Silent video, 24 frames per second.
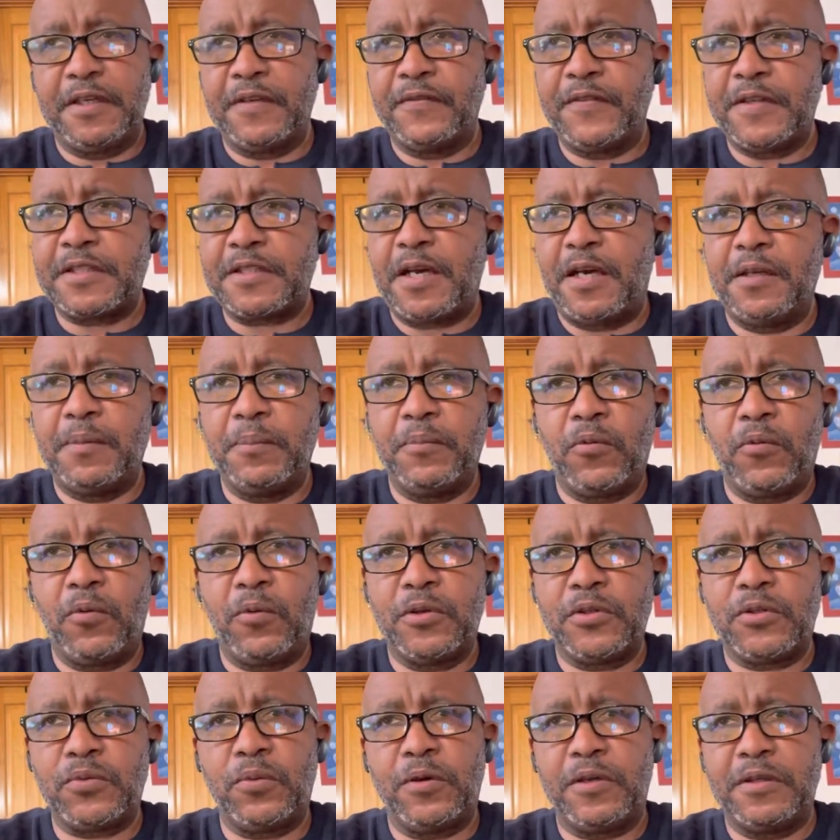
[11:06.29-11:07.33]
If it's kind of more
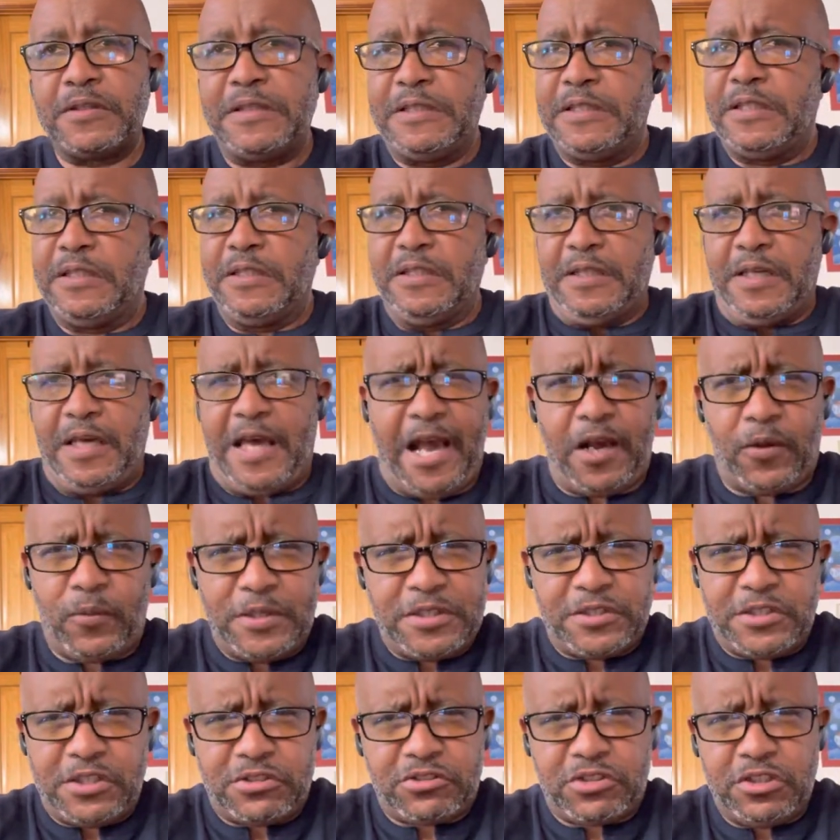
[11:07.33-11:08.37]
toward
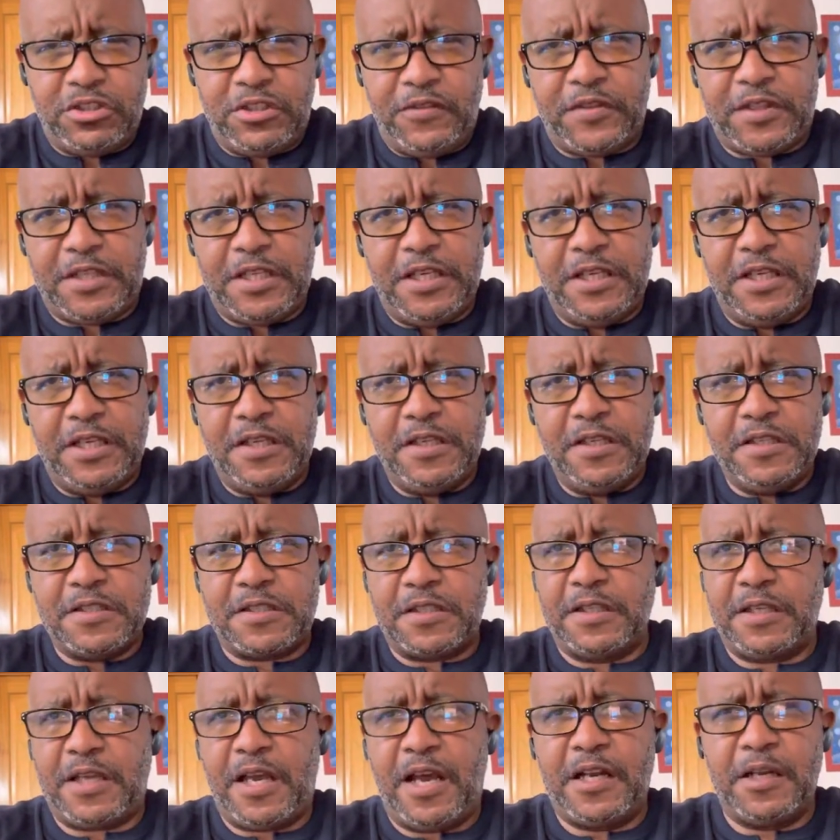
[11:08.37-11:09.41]
acquisition of things
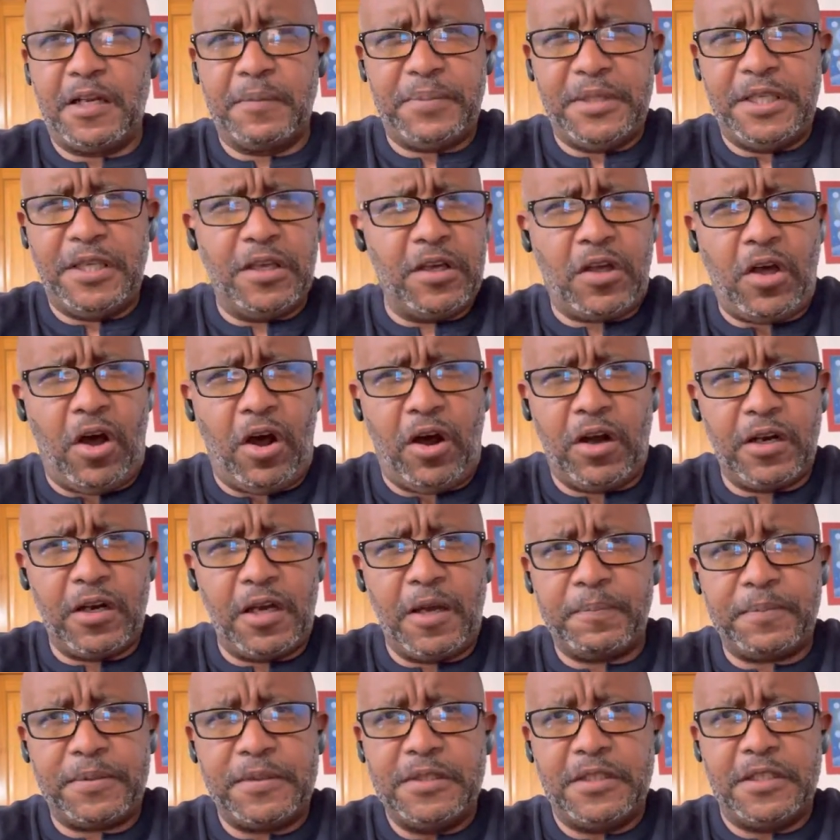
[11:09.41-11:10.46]
and kind of being caught
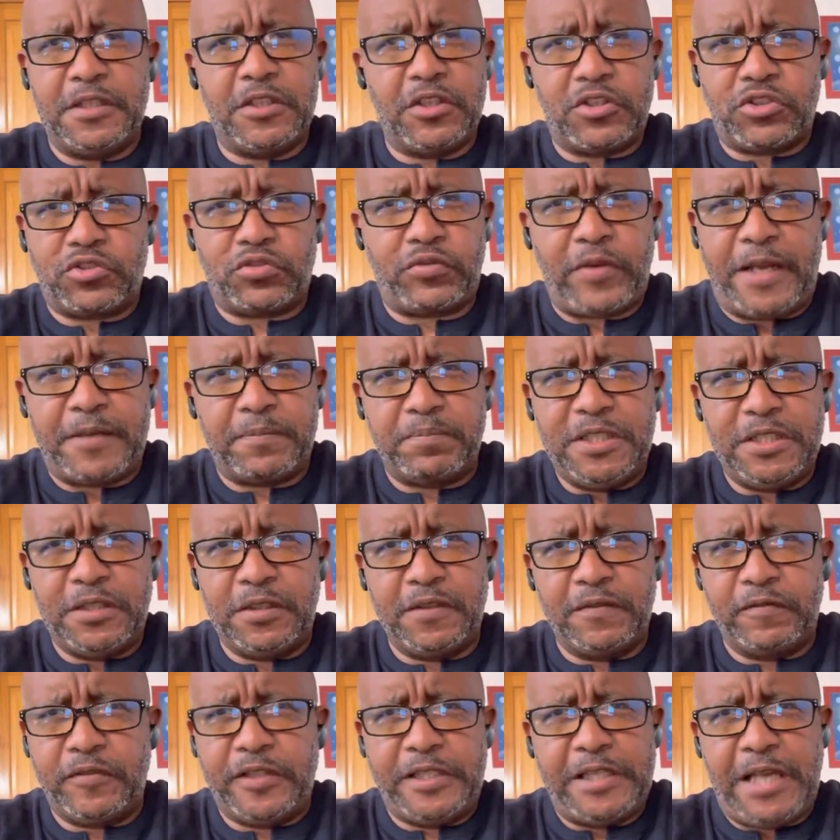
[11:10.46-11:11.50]
up in the treadmill
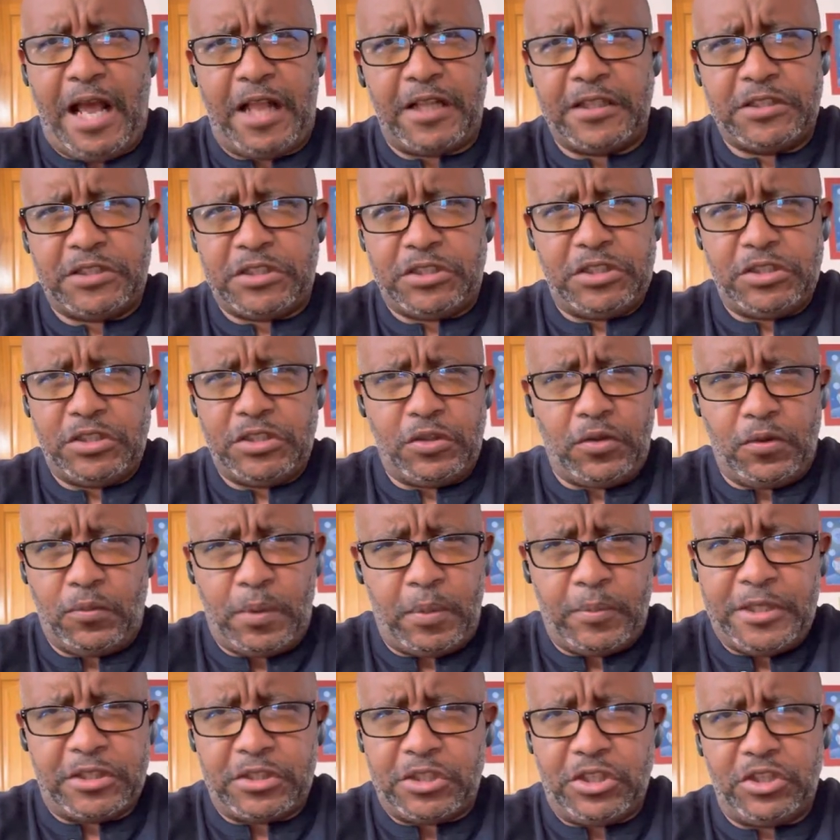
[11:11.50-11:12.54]
of reality or what
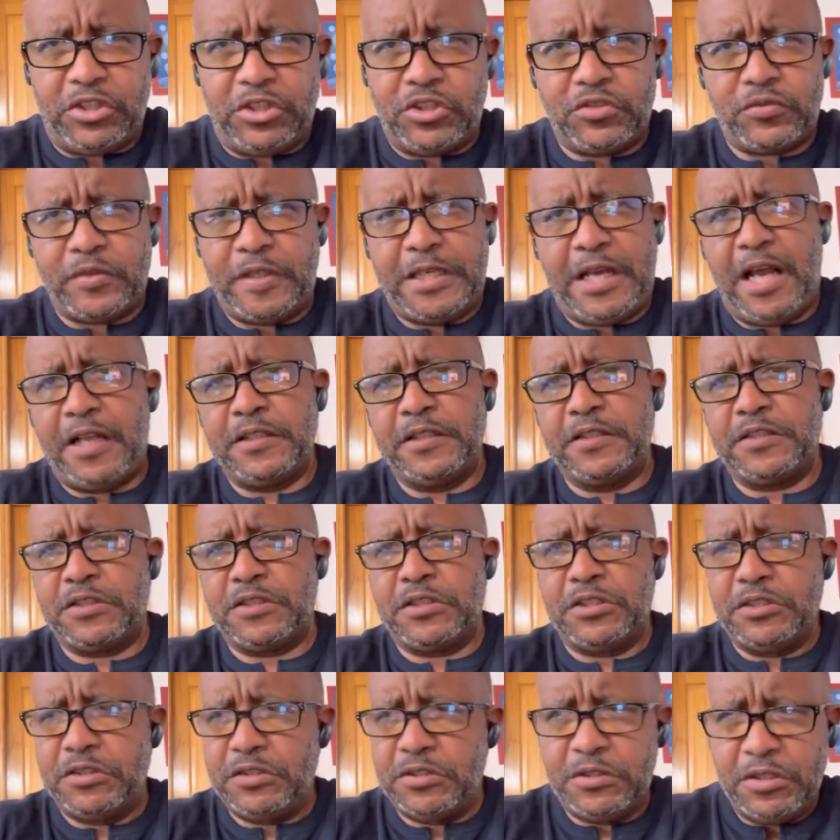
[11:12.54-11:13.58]
we think is
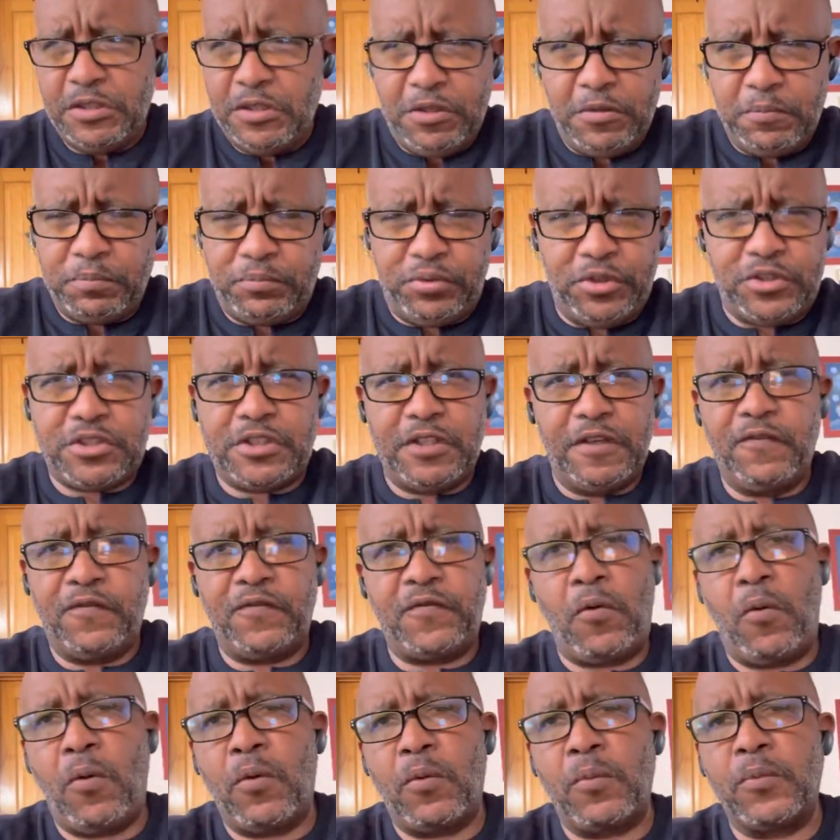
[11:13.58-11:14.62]
reality and pushing
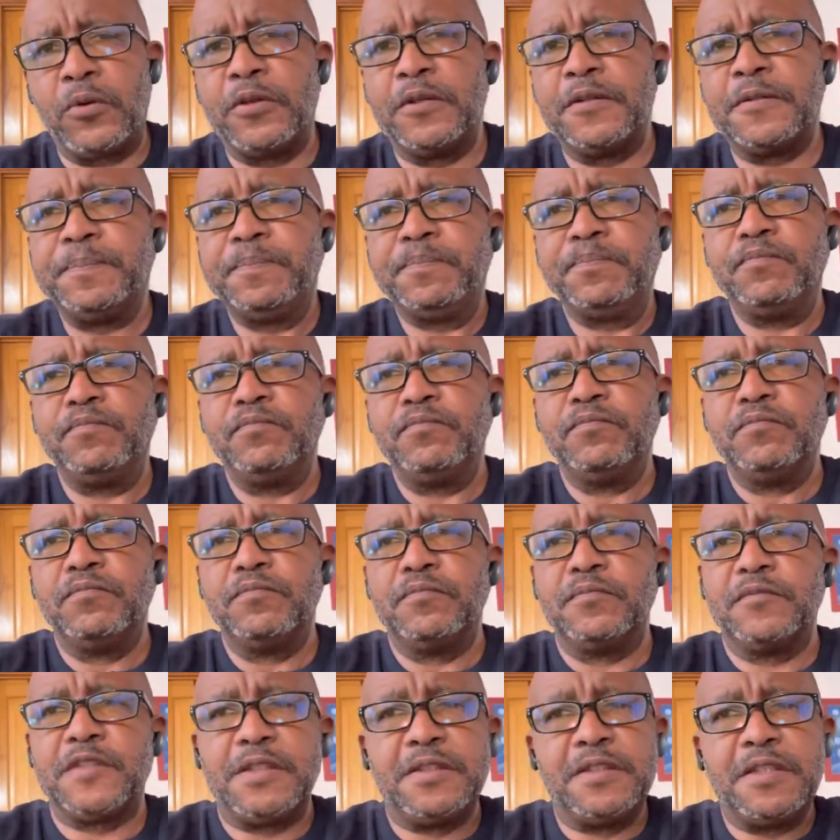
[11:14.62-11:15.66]
forward,
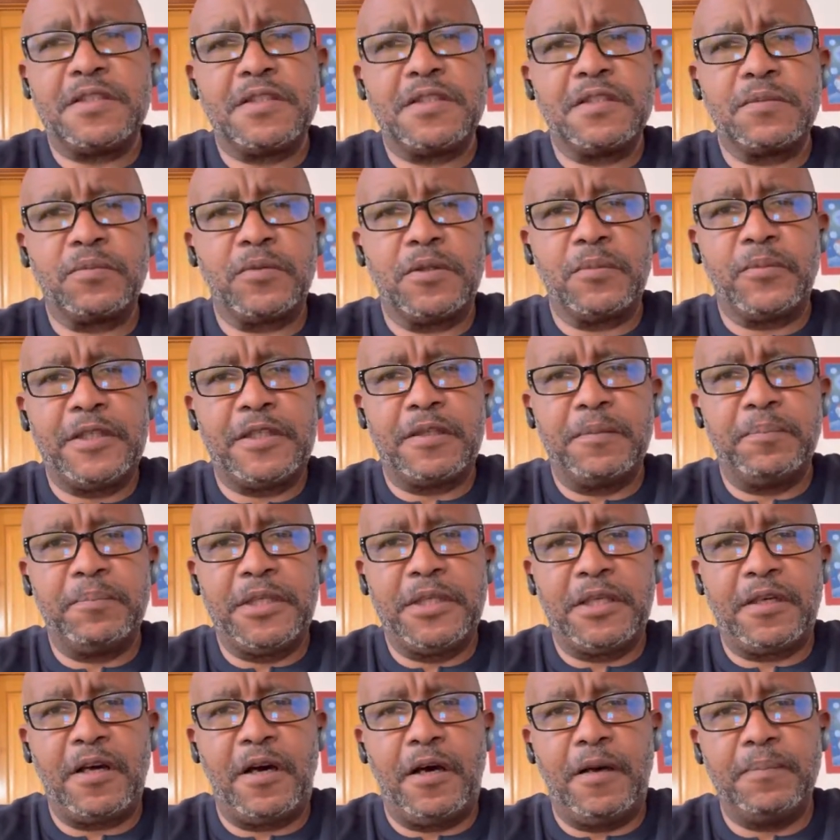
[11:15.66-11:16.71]
then this is where we can
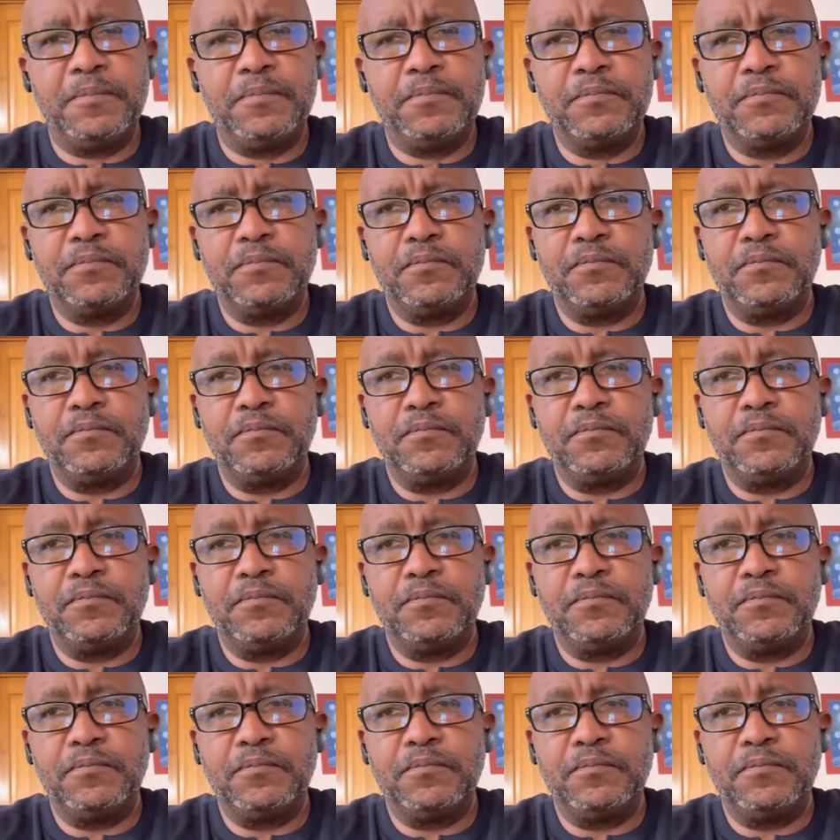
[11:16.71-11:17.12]
become